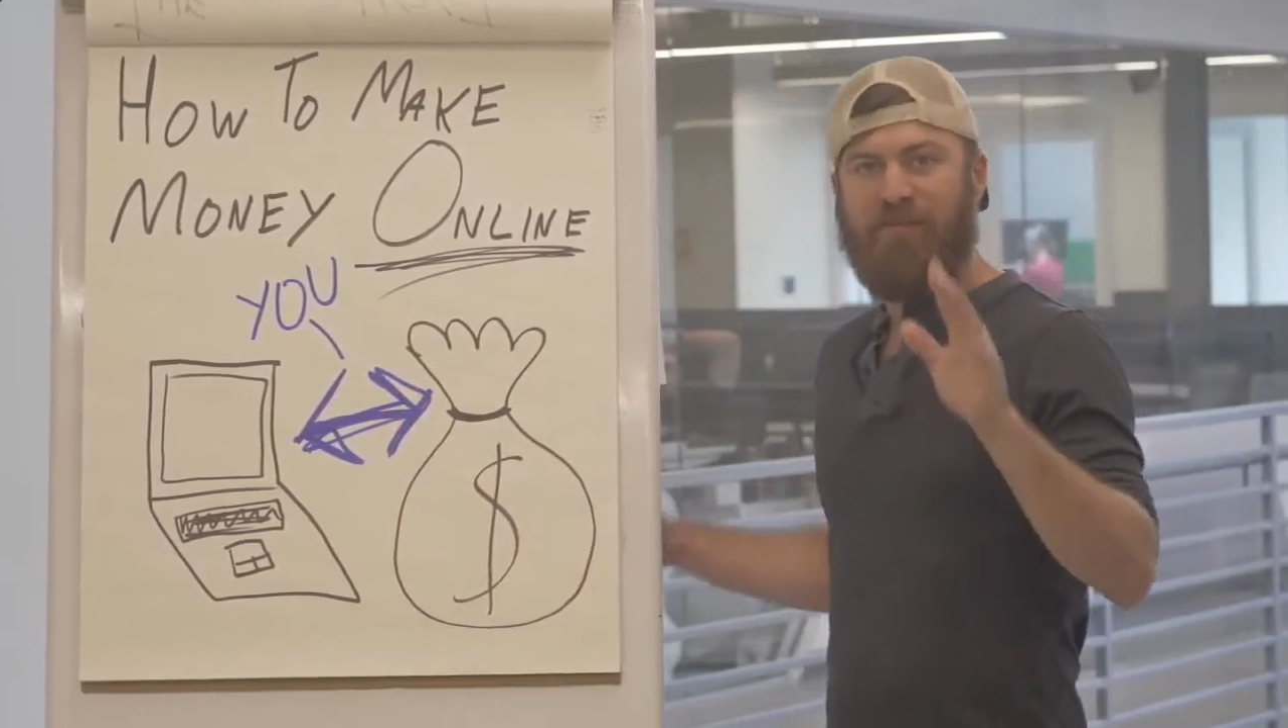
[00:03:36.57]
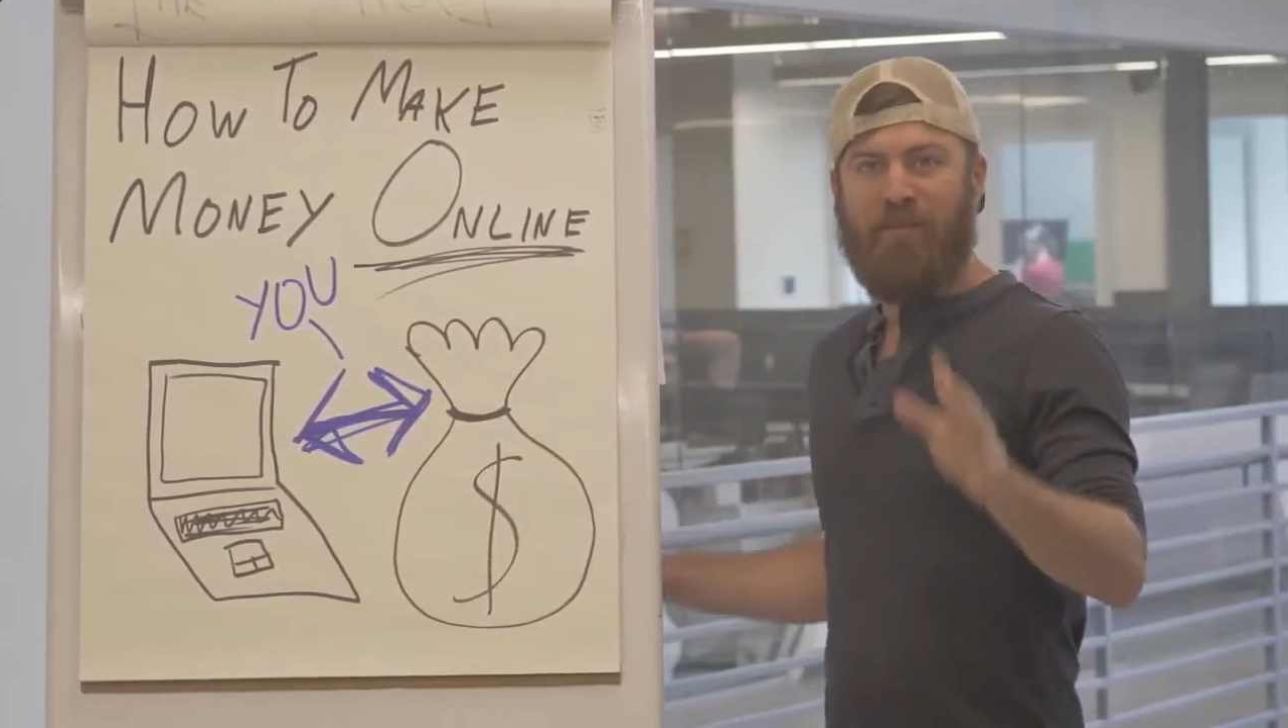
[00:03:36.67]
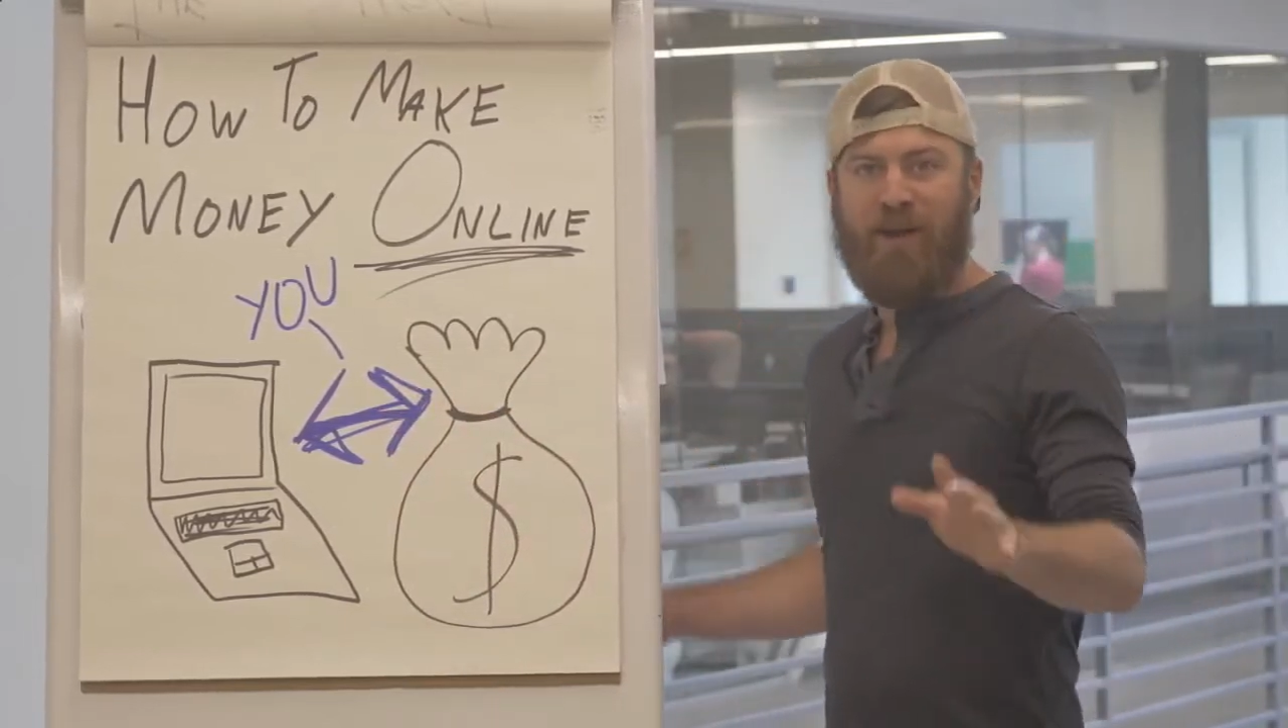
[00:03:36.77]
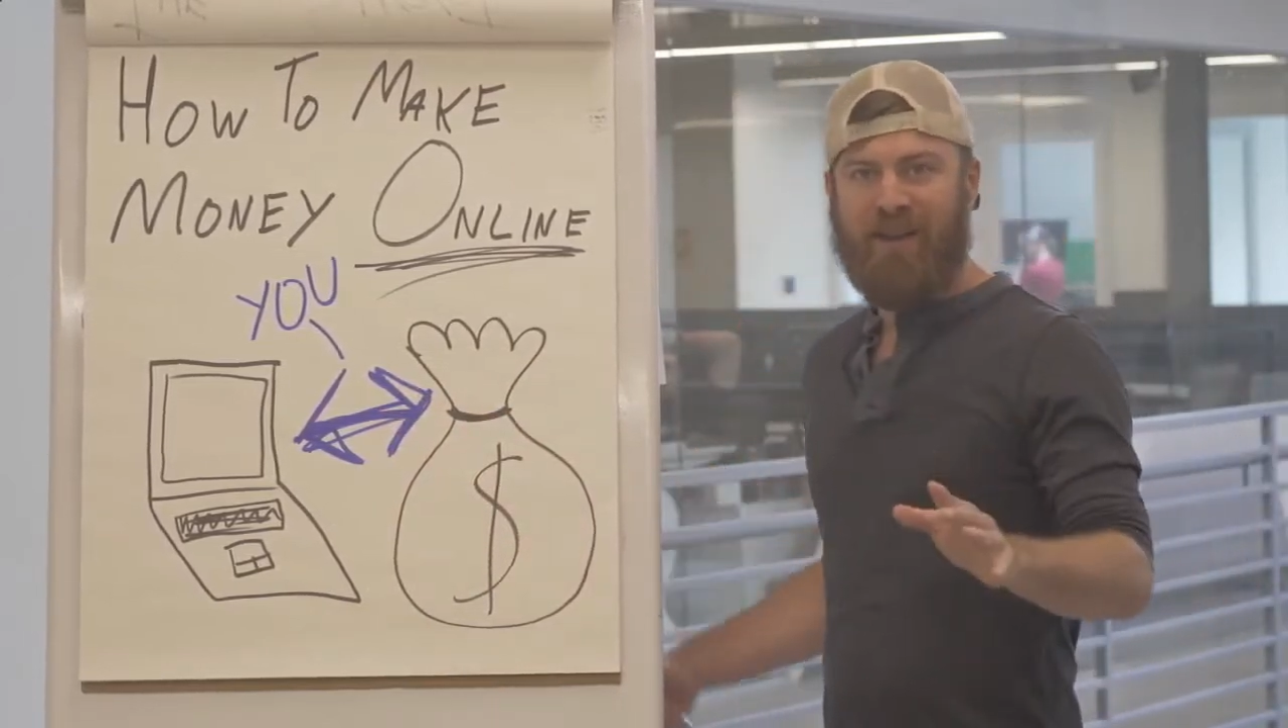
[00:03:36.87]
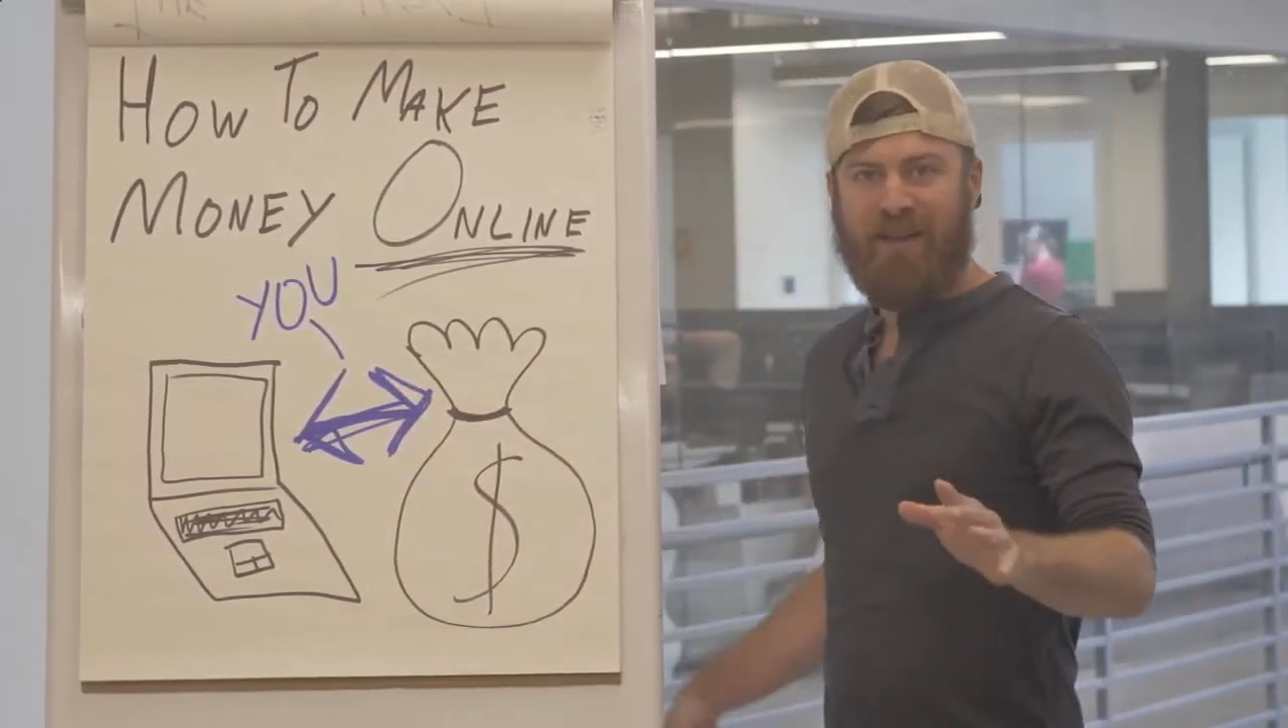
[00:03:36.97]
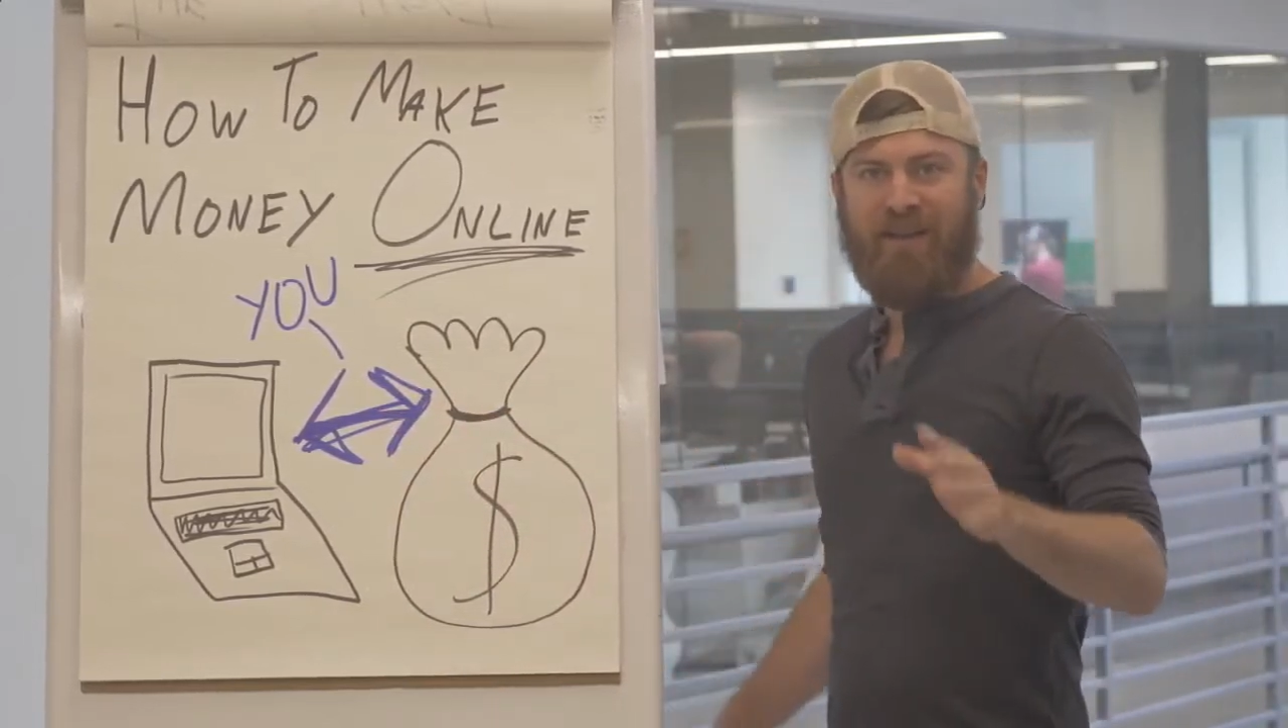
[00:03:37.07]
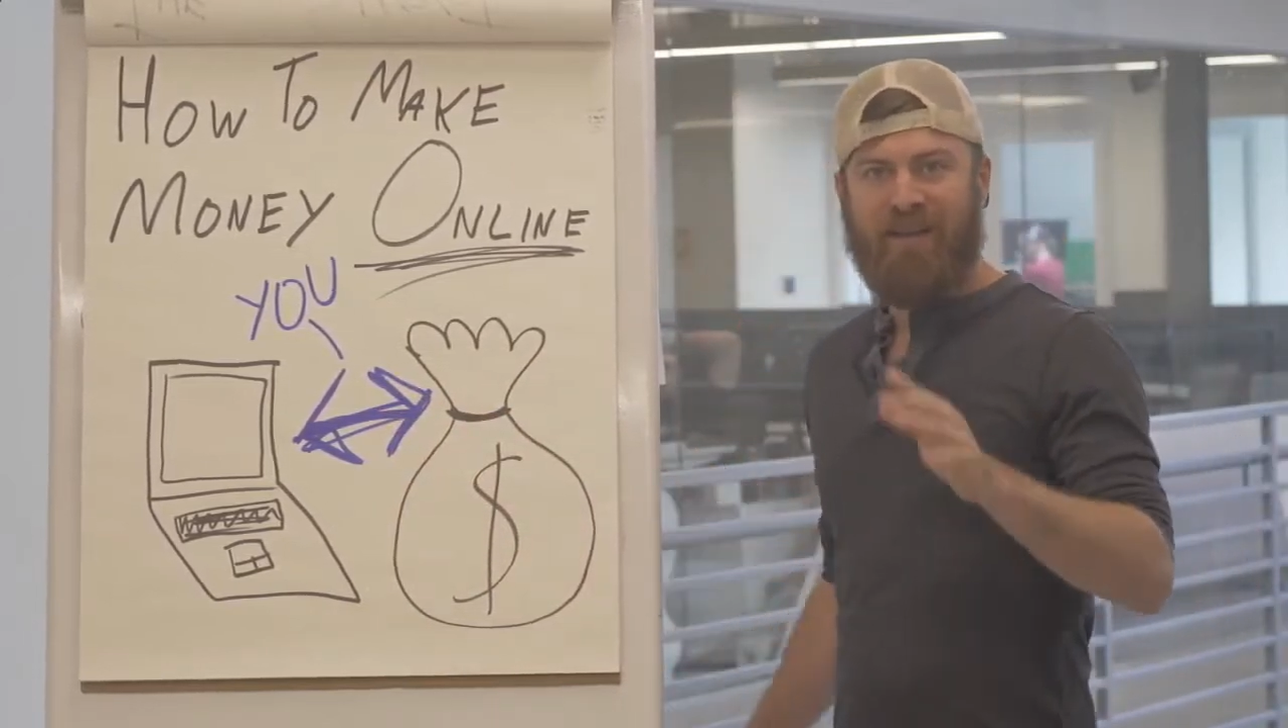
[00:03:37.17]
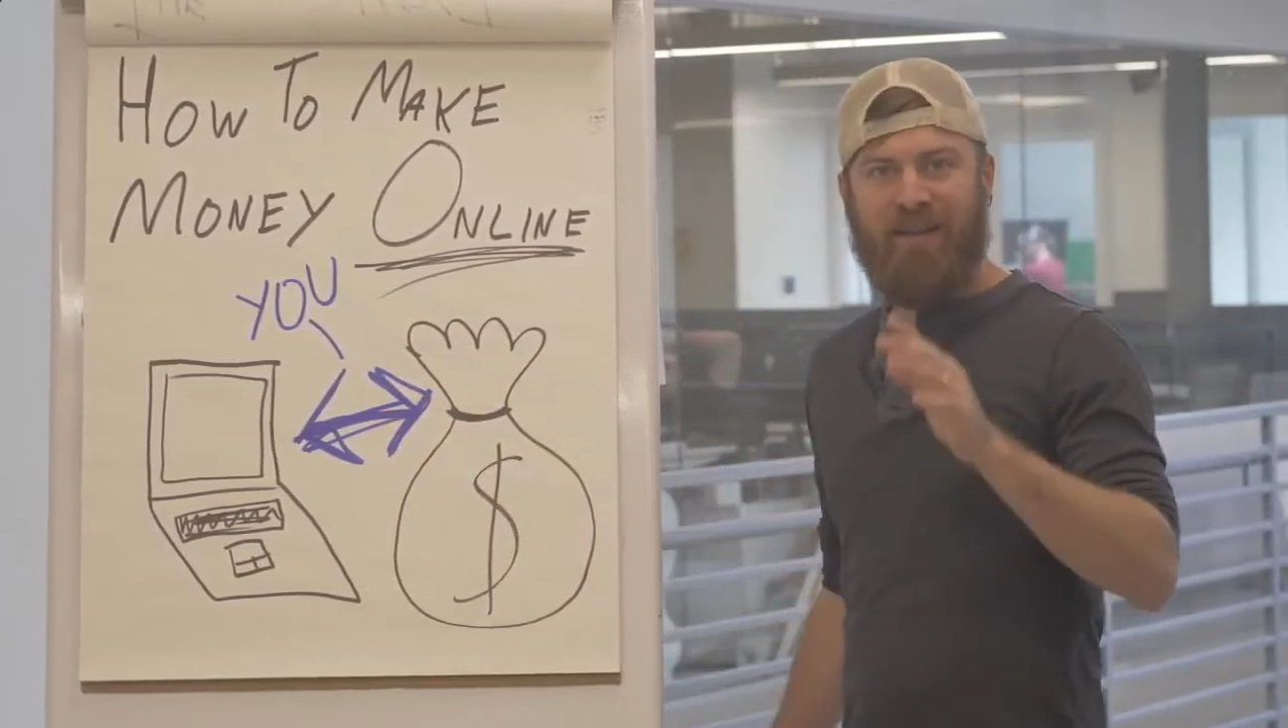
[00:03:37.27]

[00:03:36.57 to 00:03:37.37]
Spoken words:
of money,